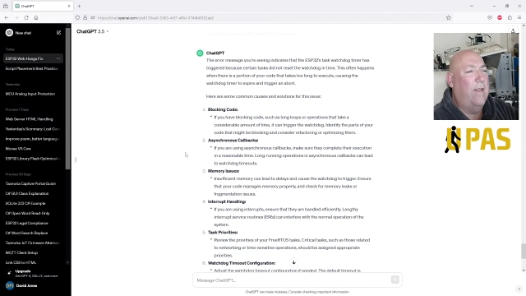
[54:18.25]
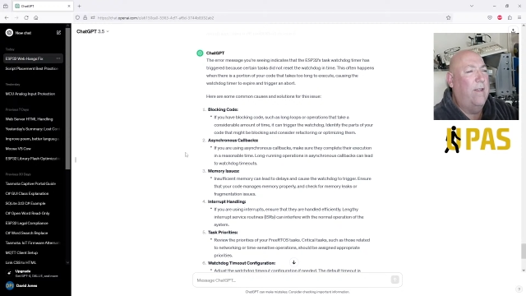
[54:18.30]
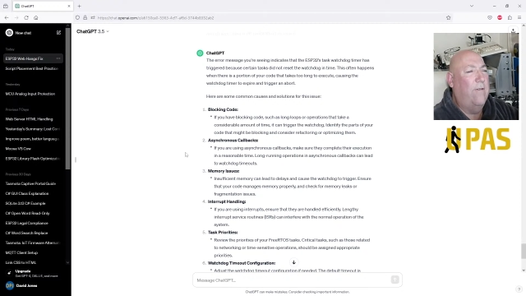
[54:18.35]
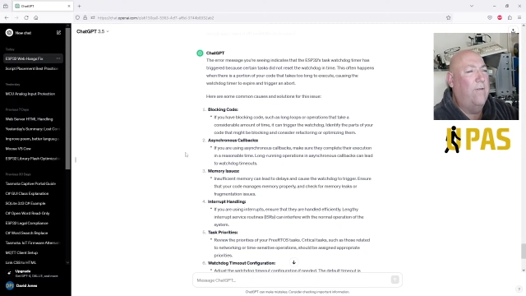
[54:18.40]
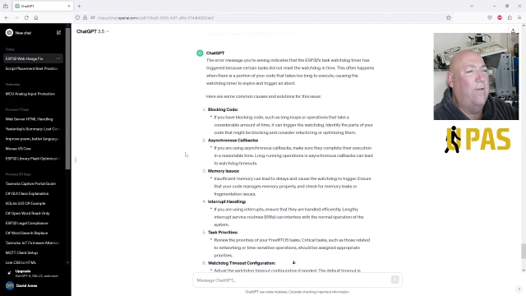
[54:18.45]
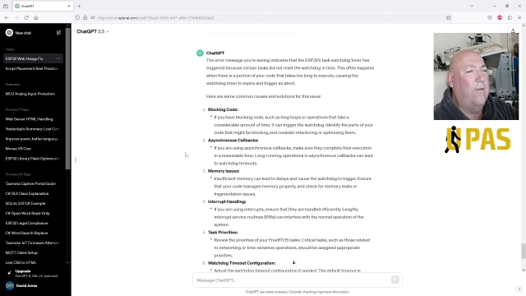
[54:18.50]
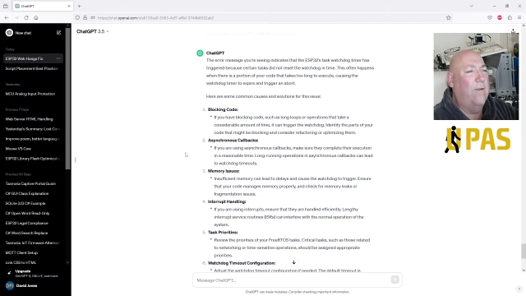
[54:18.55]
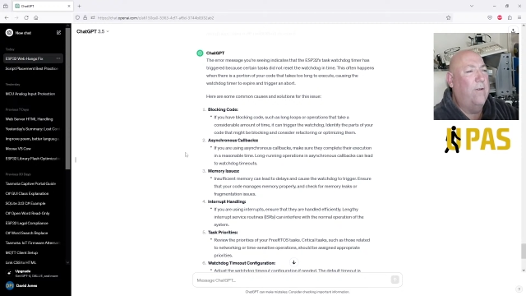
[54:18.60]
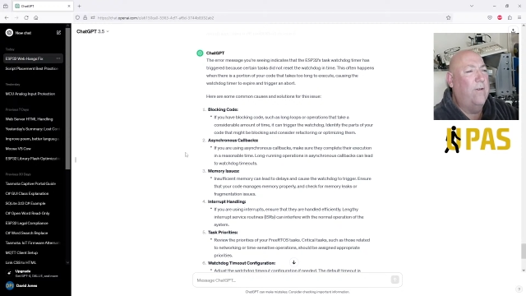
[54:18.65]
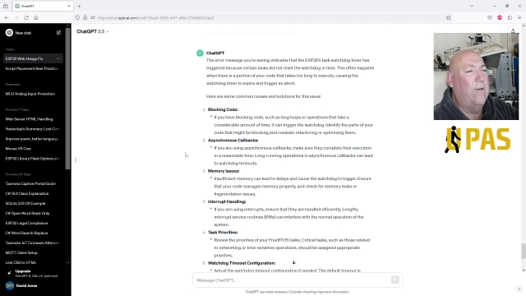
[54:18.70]

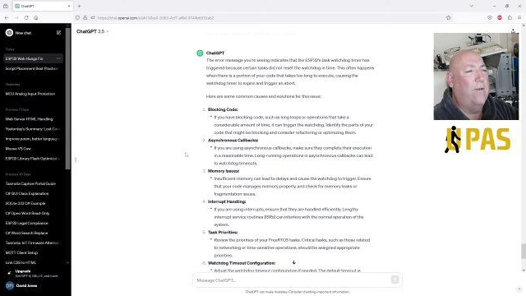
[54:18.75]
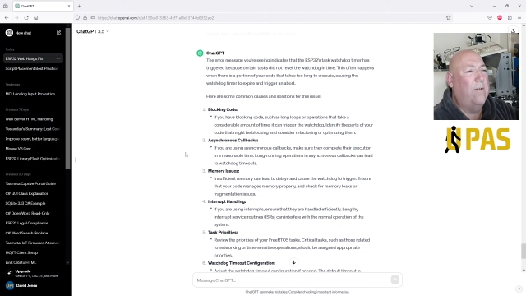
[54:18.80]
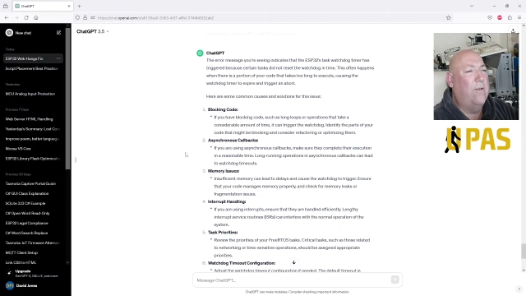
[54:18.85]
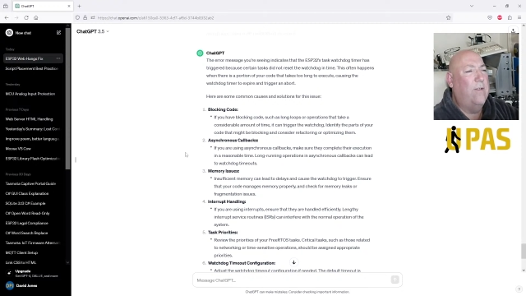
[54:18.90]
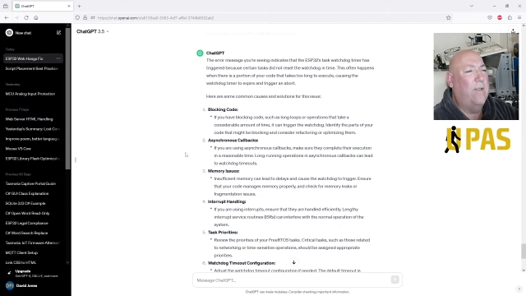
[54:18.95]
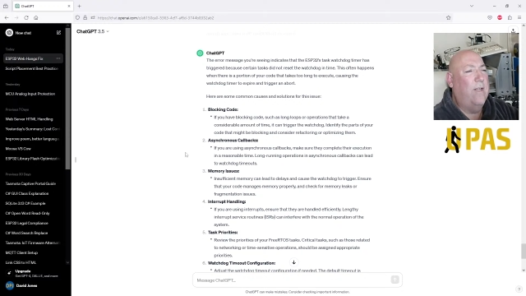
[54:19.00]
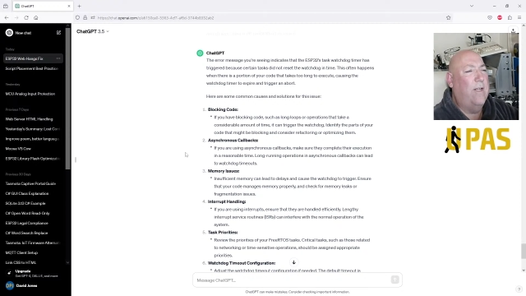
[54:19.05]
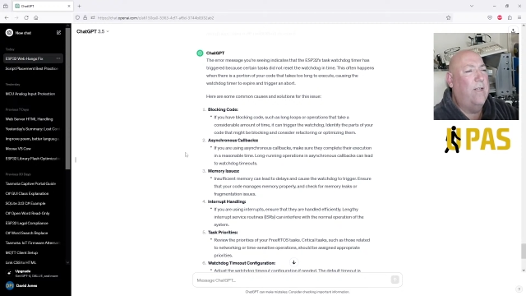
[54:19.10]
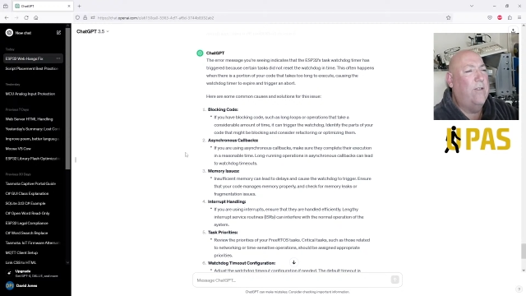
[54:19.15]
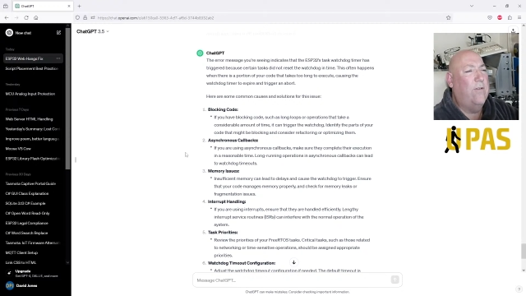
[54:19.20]
If you are
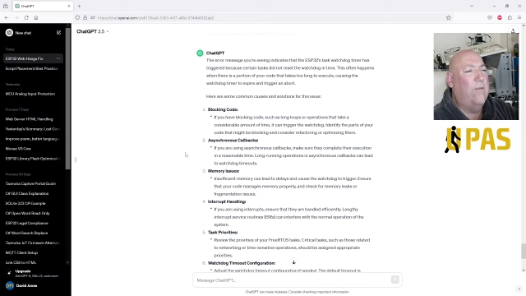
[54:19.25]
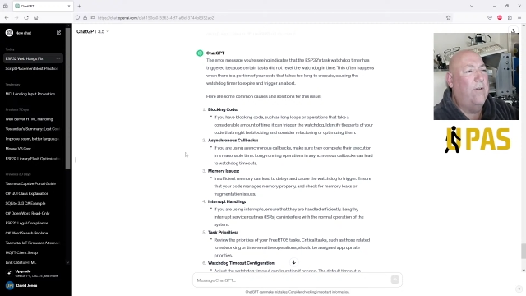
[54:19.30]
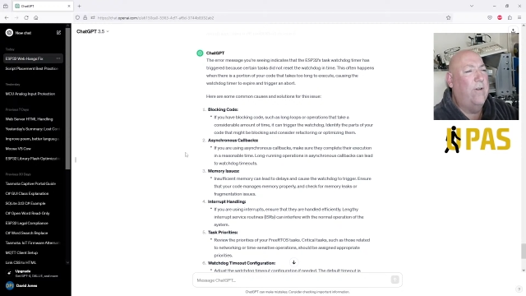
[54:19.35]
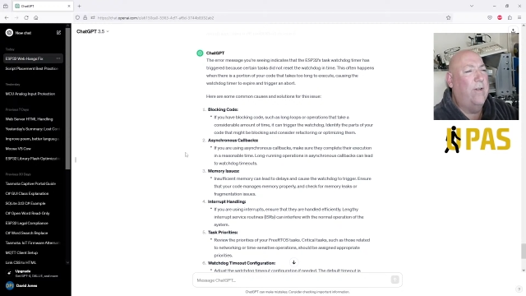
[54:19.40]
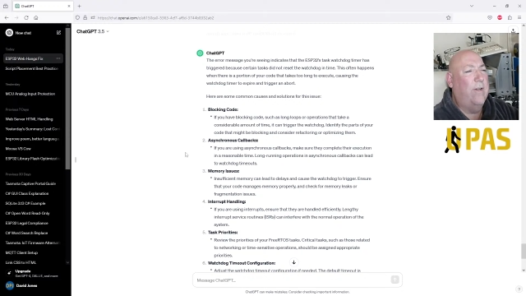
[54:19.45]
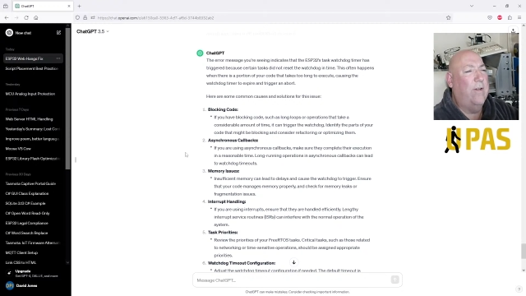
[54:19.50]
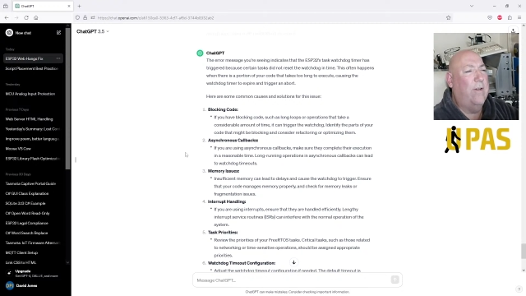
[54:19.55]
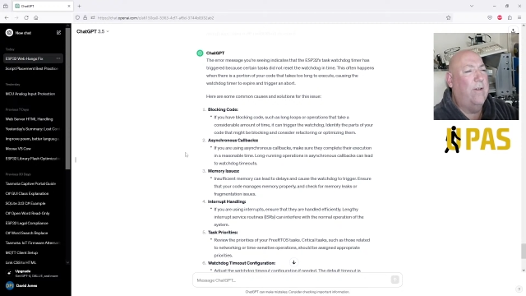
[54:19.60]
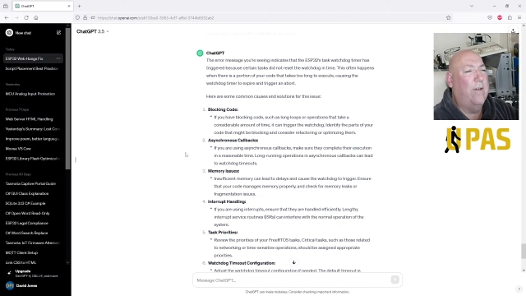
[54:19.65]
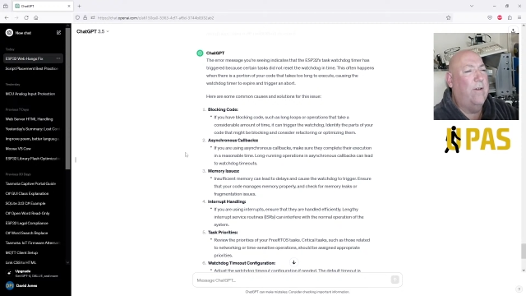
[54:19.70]
using
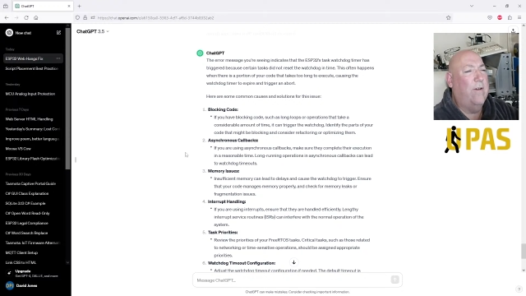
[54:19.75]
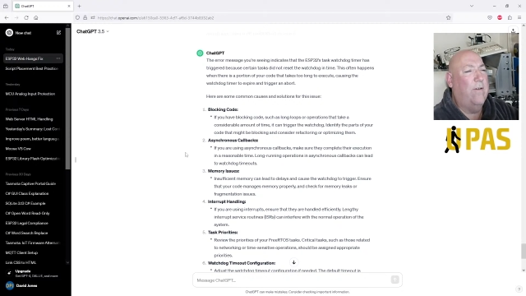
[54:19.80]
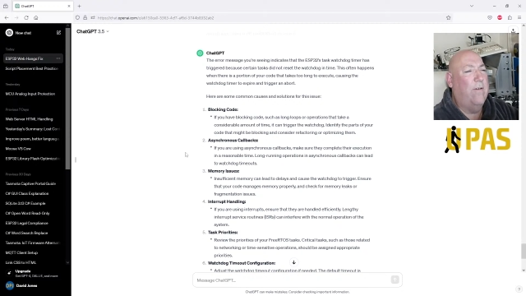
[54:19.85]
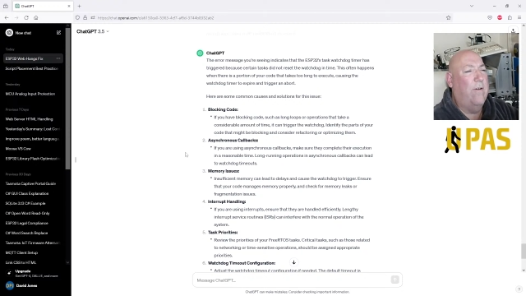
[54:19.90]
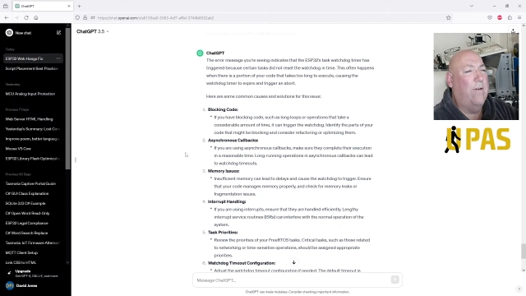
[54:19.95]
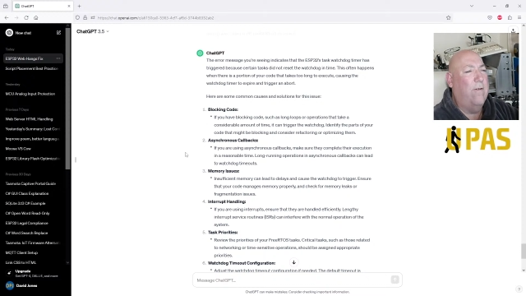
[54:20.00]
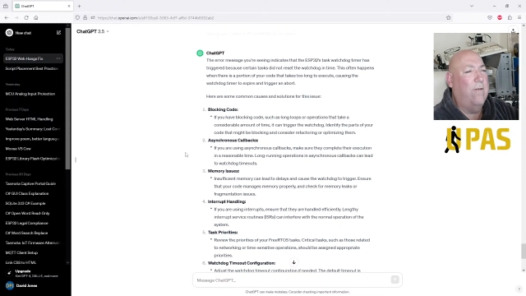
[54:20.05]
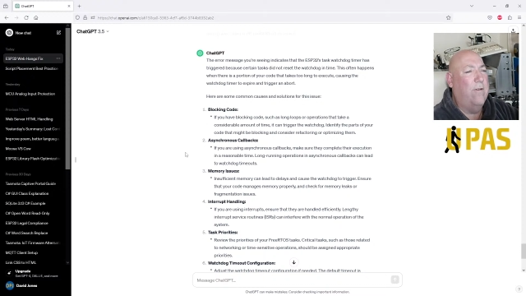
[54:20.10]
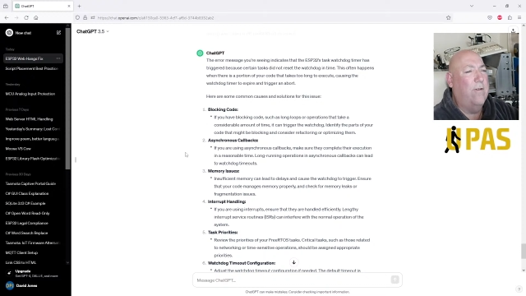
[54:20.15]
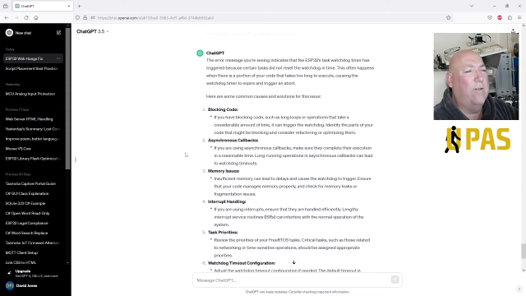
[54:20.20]

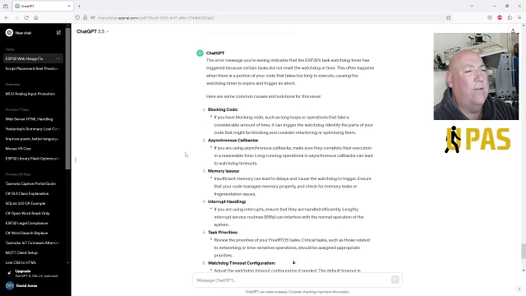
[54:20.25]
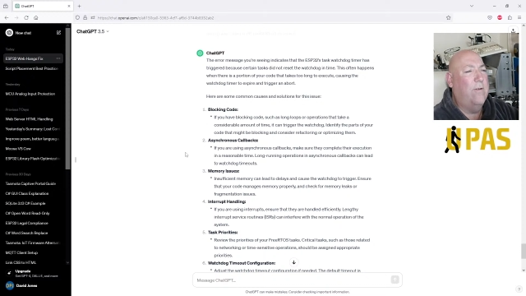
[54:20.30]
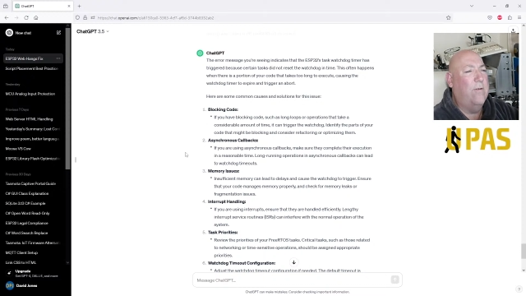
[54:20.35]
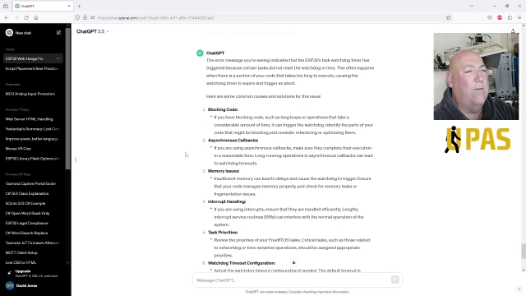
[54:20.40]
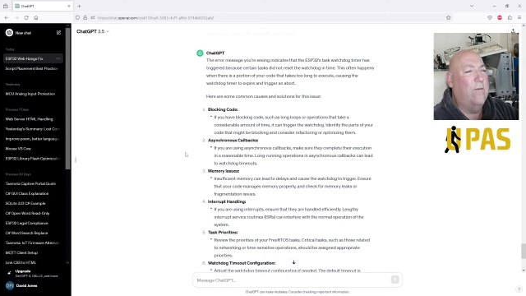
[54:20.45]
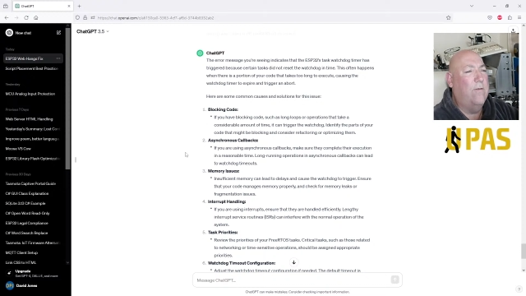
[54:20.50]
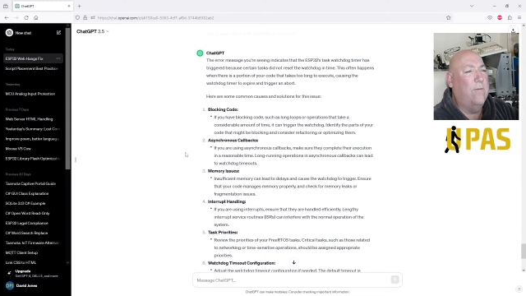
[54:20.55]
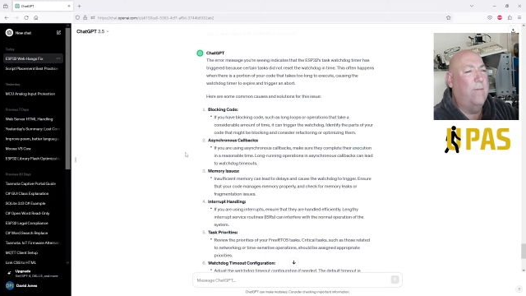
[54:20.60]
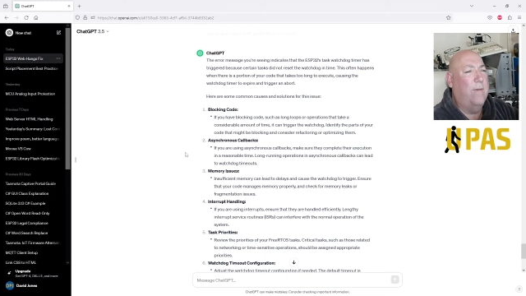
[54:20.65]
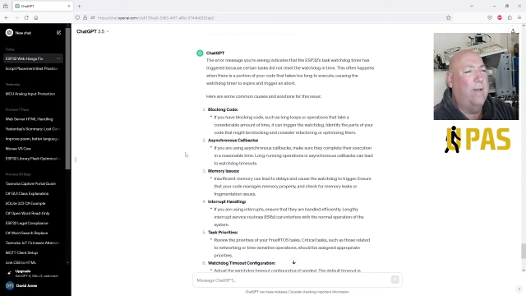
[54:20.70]
asynchronous
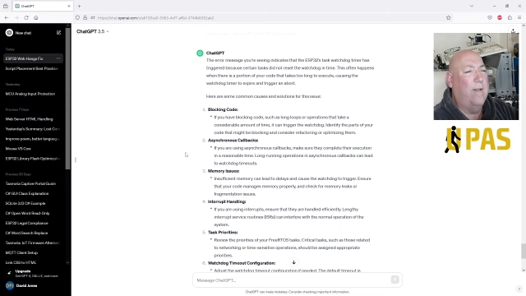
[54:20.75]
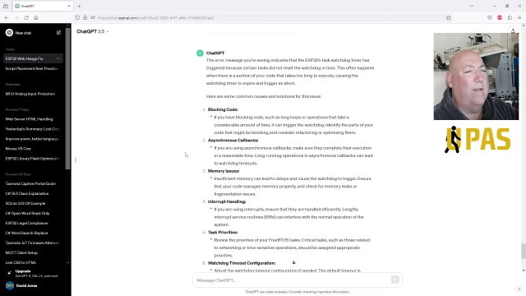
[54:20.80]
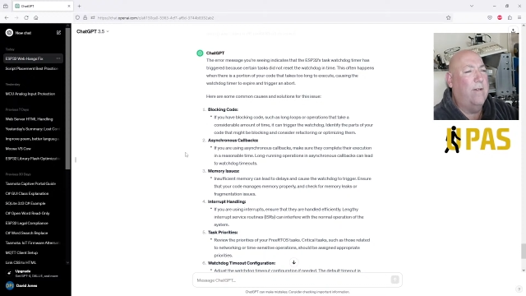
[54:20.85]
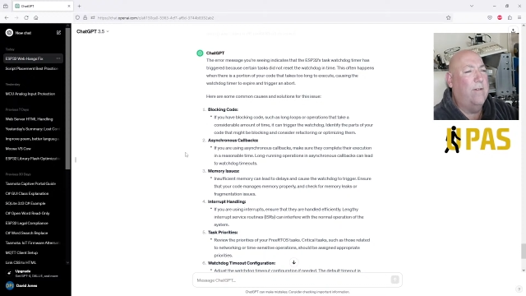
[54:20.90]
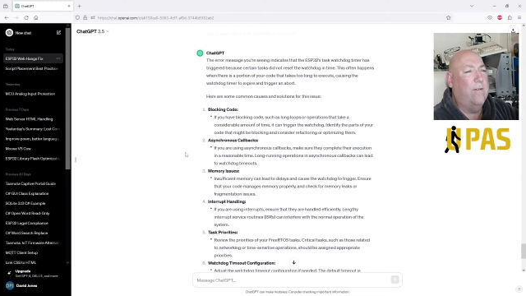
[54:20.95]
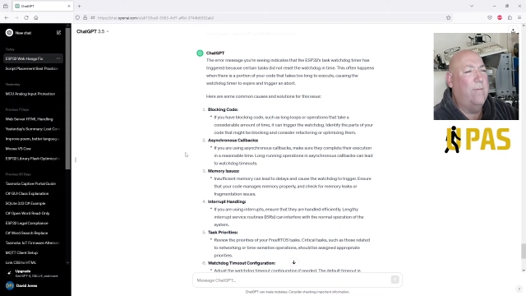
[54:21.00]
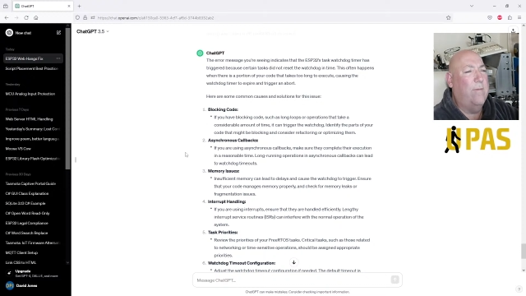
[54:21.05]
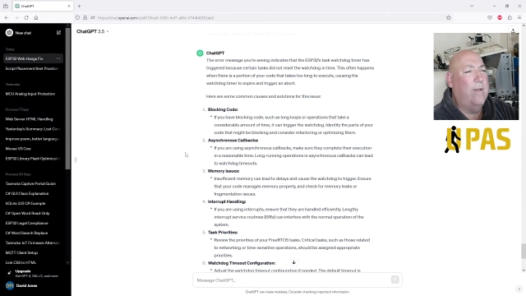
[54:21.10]
callbacks,